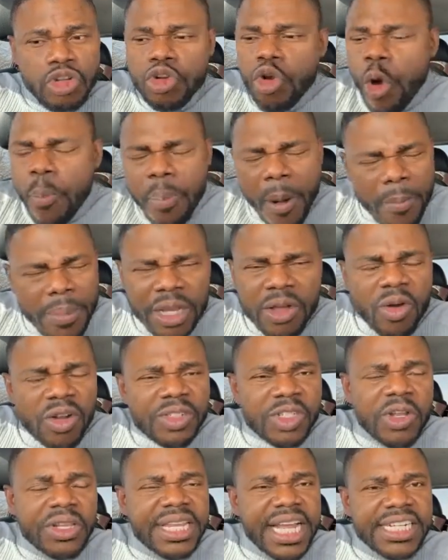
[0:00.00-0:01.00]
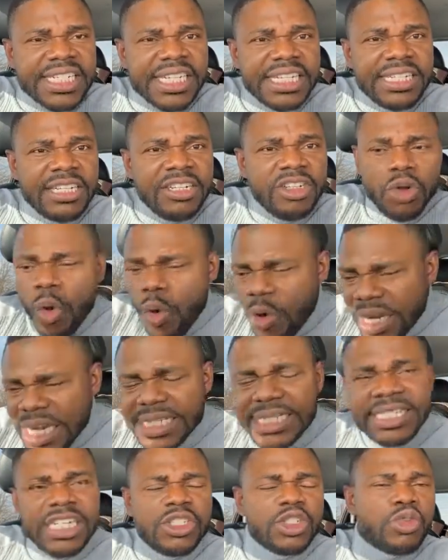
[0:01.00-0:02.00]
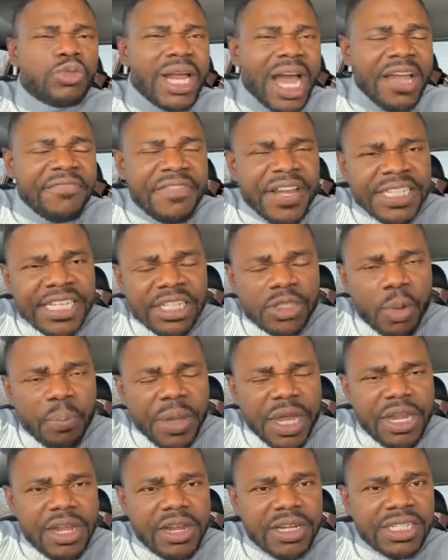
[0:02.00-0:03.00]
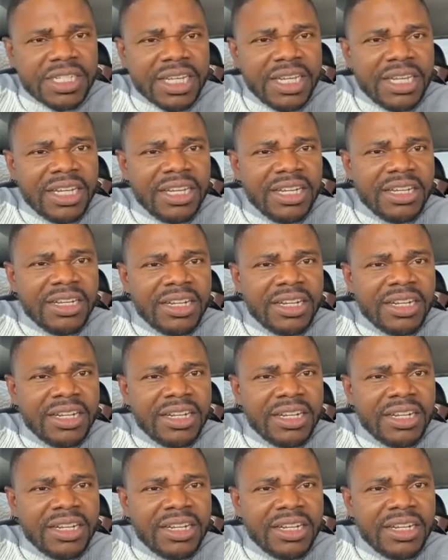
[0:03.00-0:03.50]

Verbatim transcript: No public consultation. No listening to divergent opinions.